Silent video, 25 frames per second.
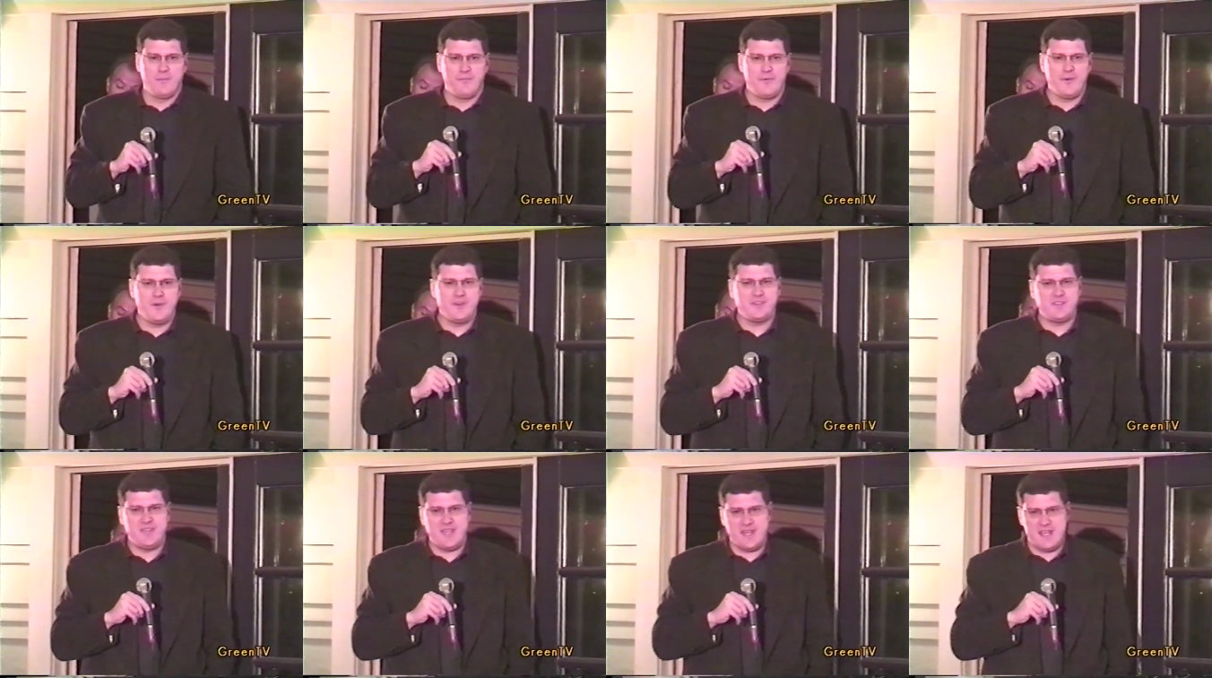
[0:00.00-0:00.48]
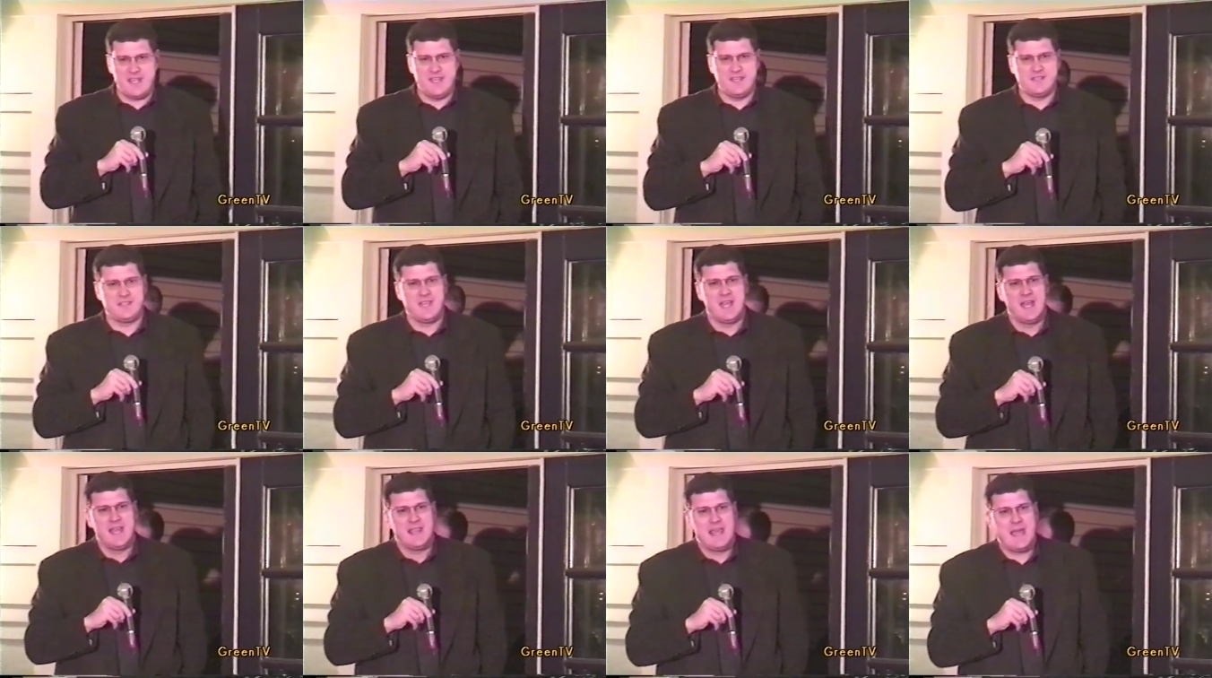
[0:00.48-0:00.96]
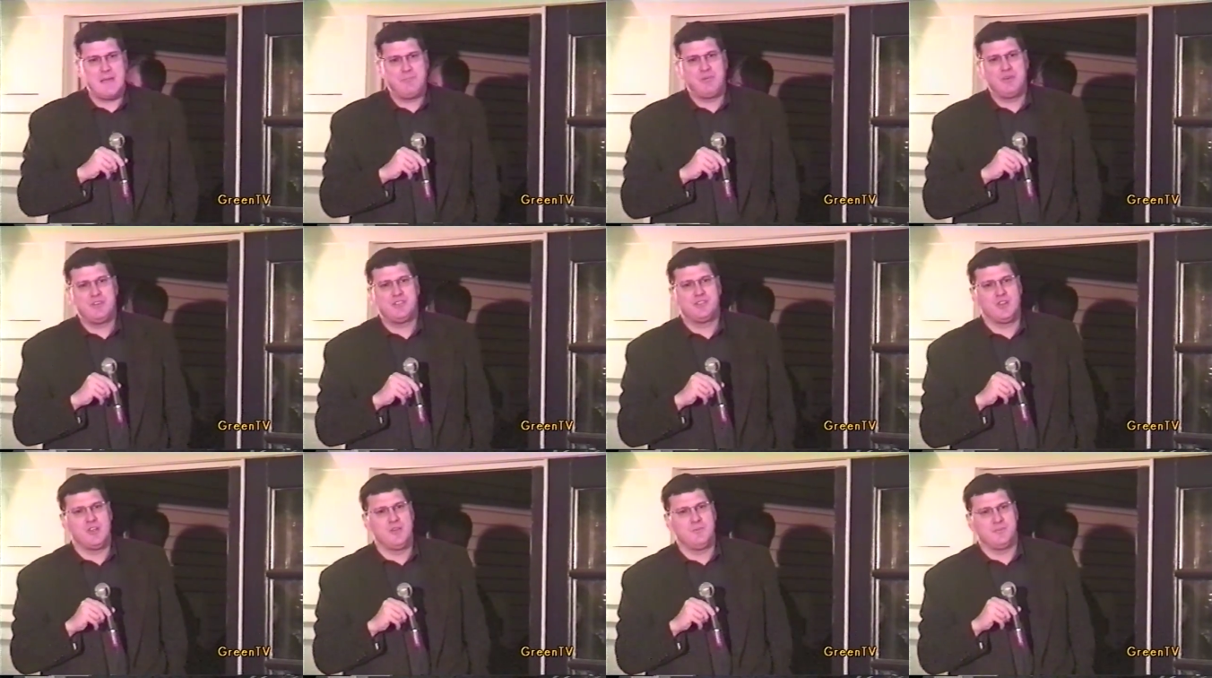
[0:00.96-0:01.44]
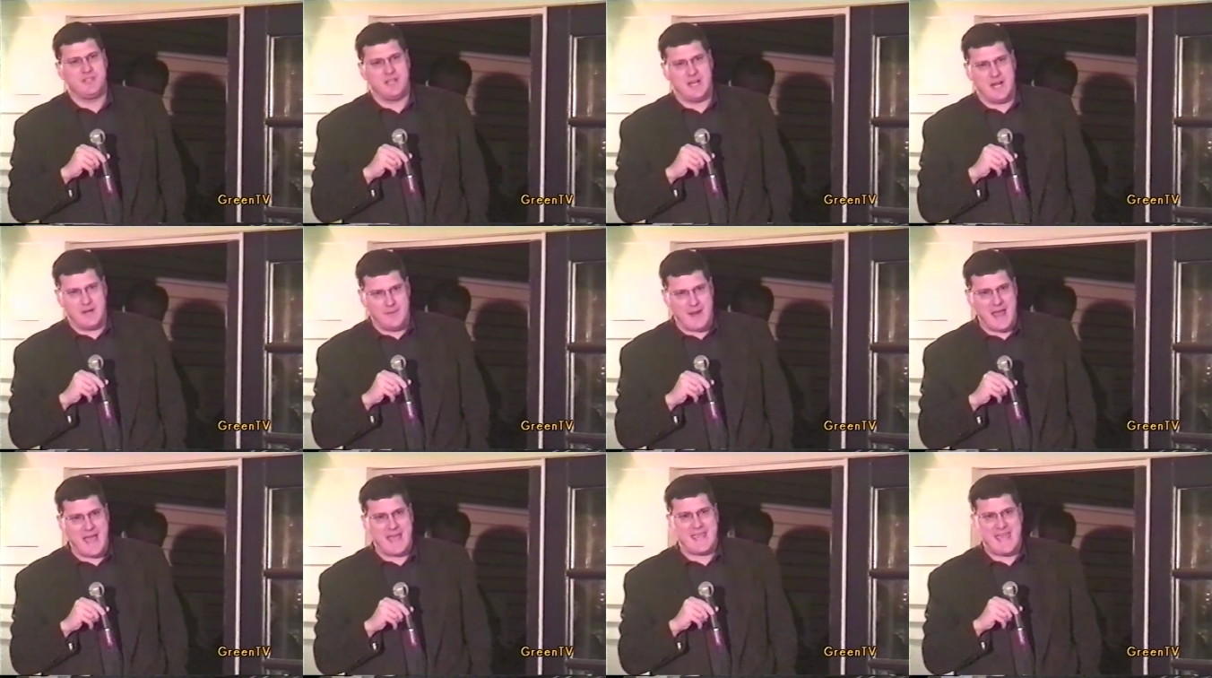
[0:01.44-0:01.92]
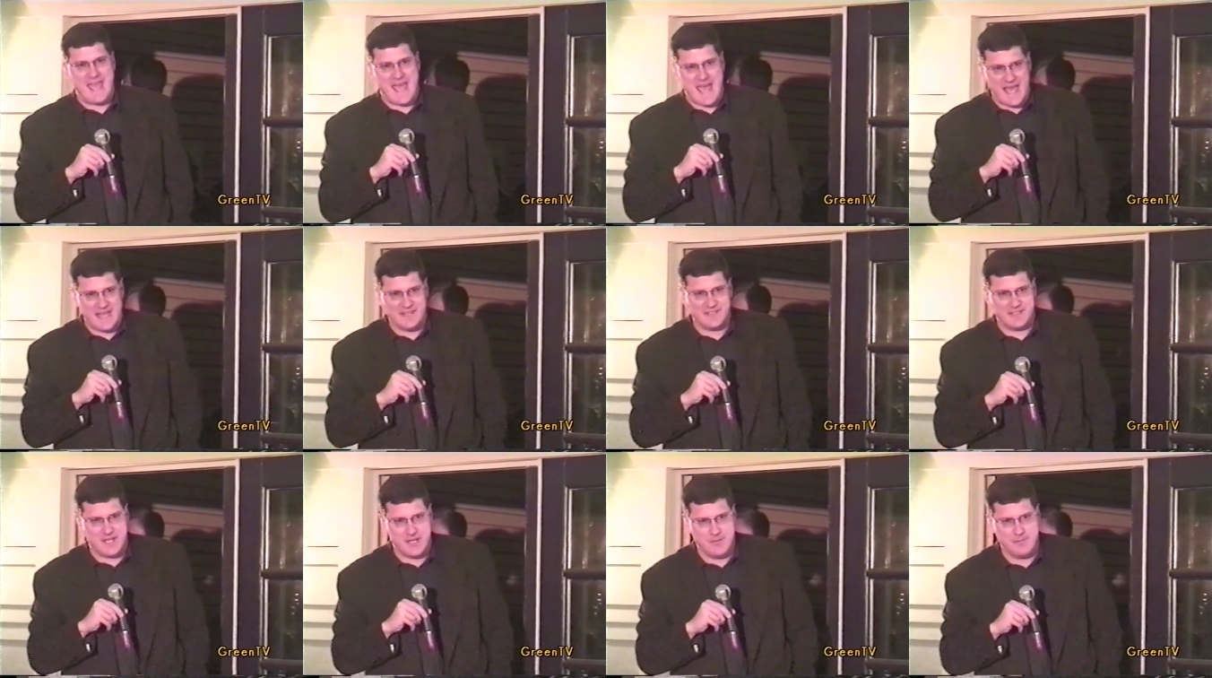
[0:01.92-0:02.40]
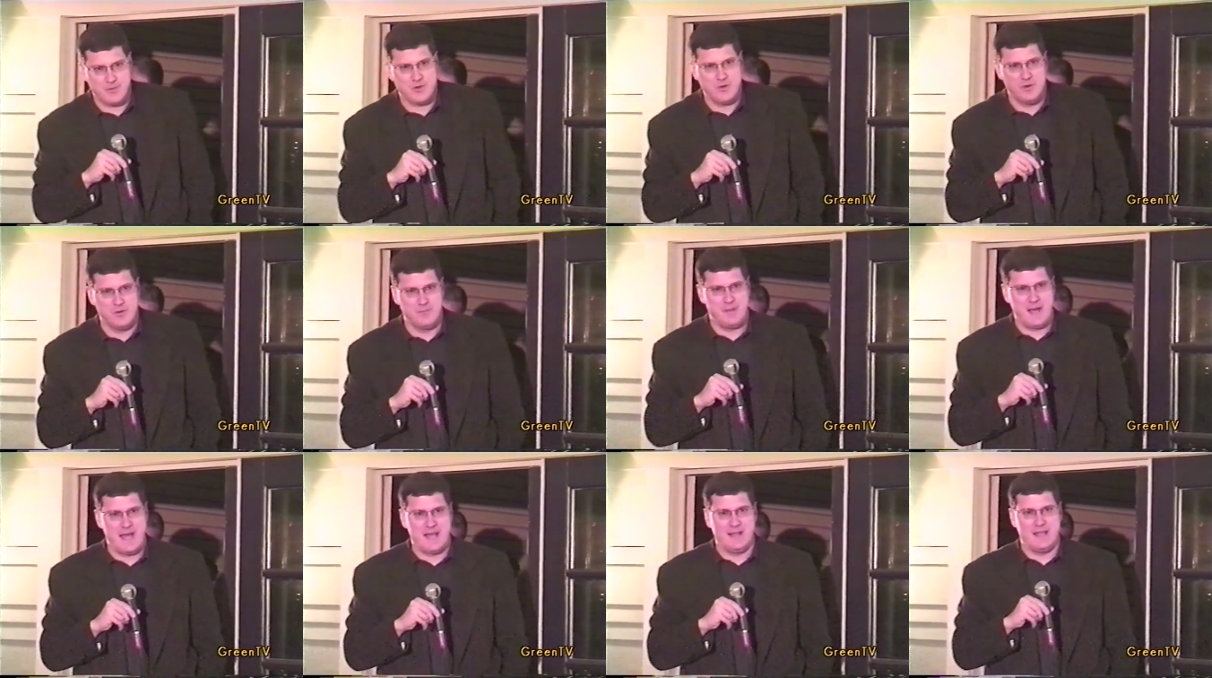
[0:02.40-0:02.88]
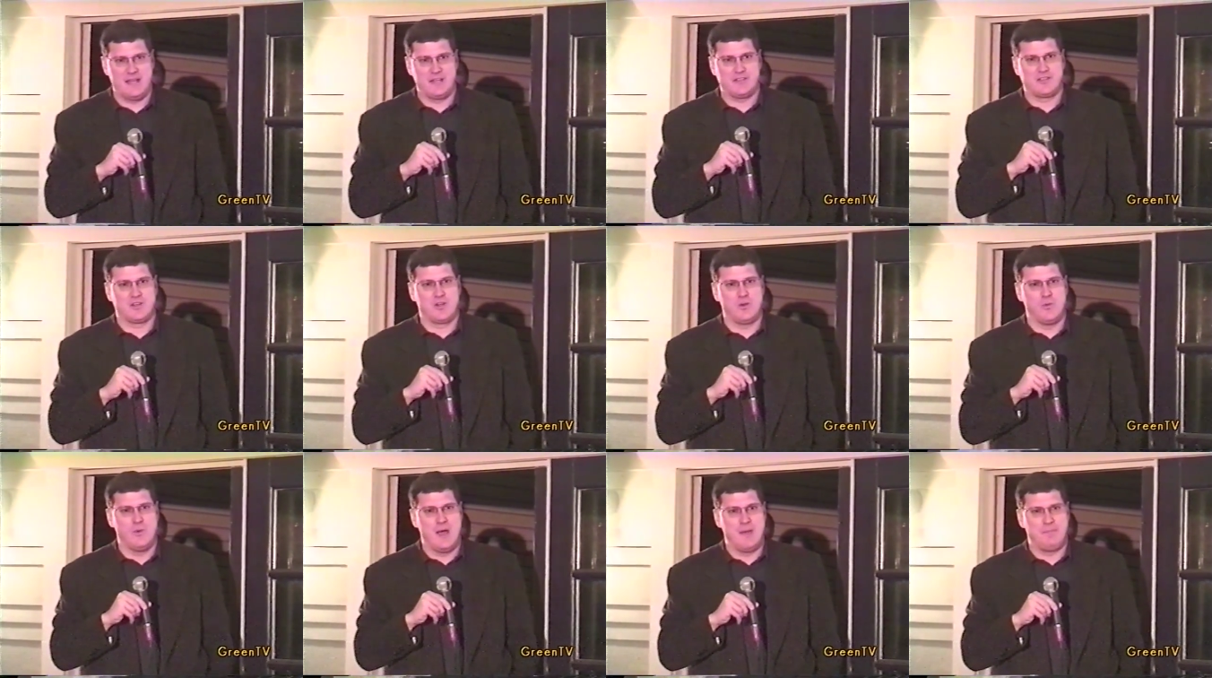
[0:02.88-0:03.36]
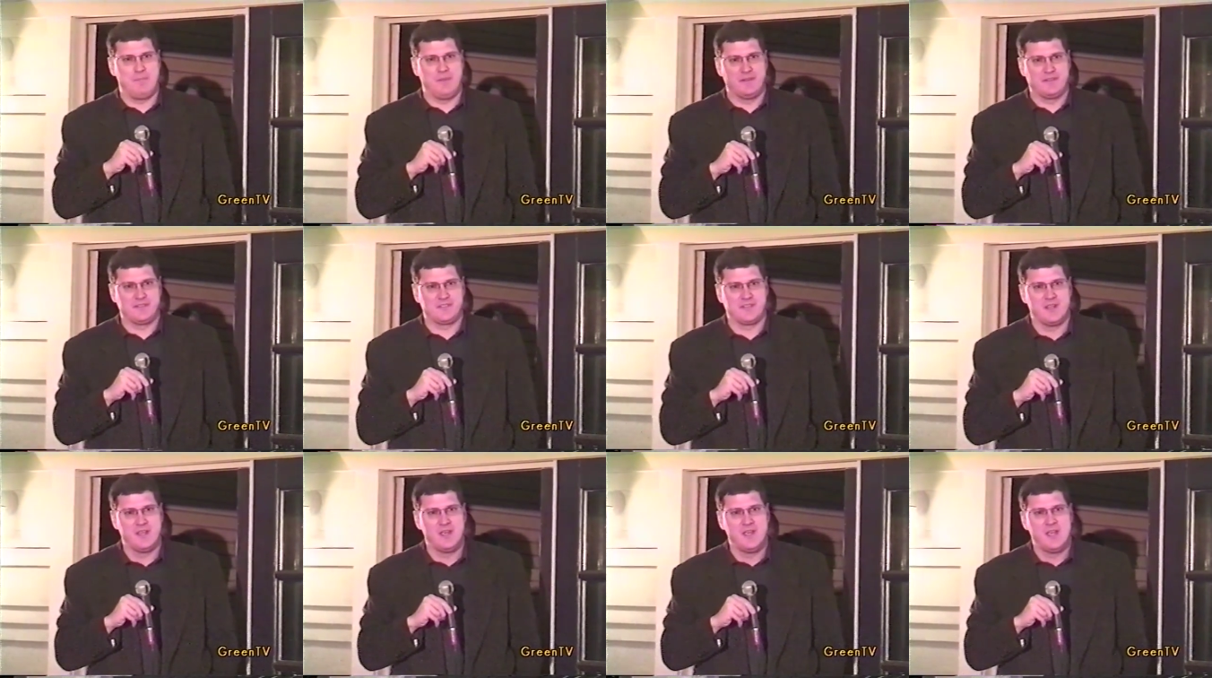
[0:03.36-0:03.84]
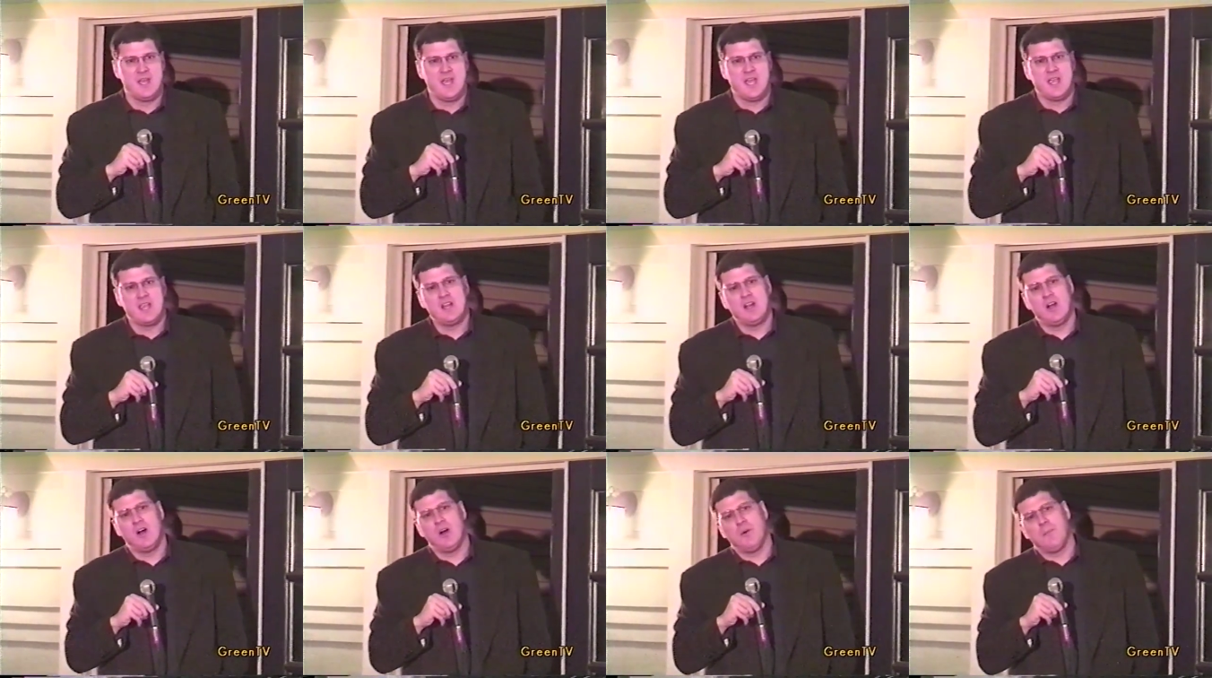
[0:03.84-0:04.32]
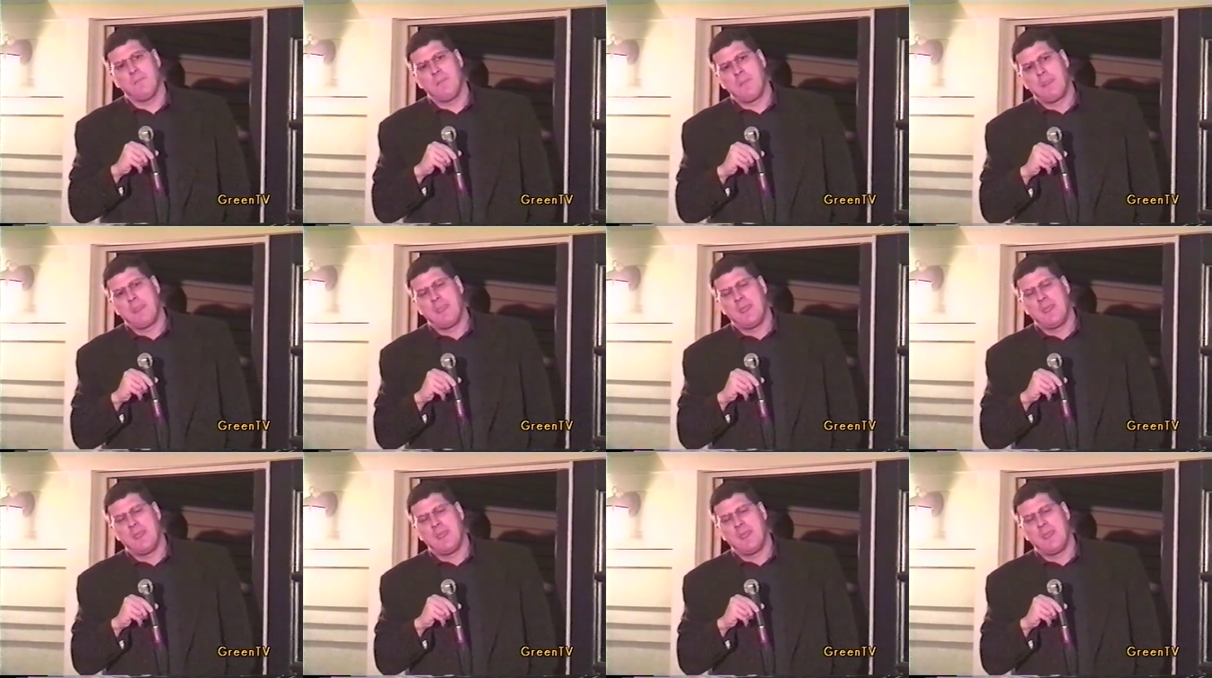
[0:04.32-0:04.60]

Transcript: First thing is, that presumes that Iraq has chemical and biological weapons. You know,